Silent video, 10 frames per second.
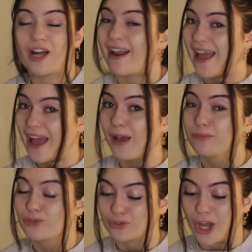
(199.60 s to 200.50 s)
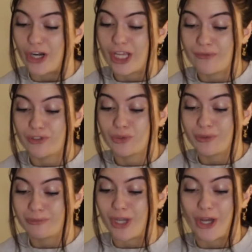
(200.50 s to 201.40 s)
A lot of abs. Gotta give it to
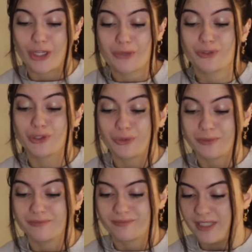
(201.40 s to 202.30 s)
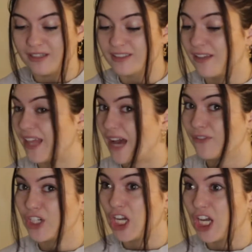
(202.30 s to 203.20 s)
him. Town South Africa.